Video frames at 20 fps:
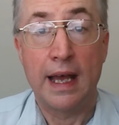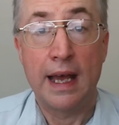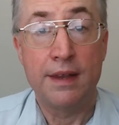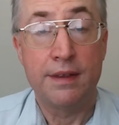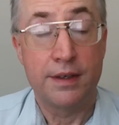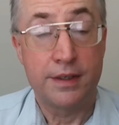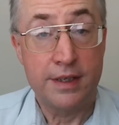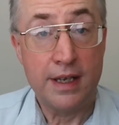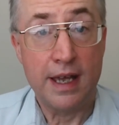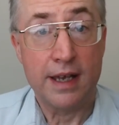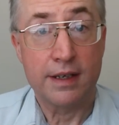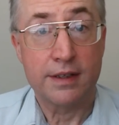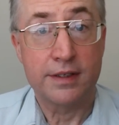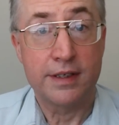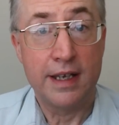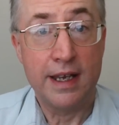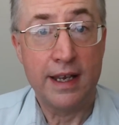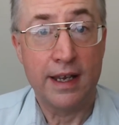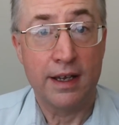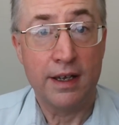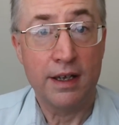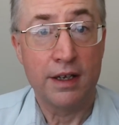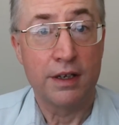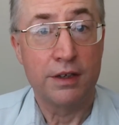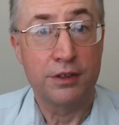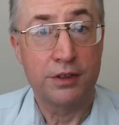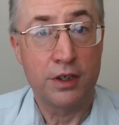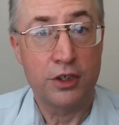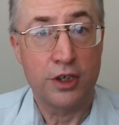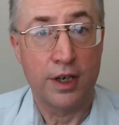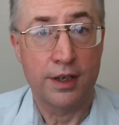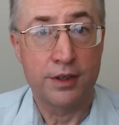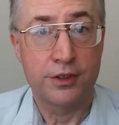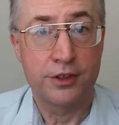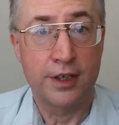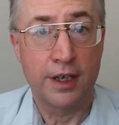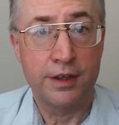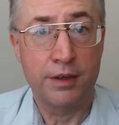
and the text here suggests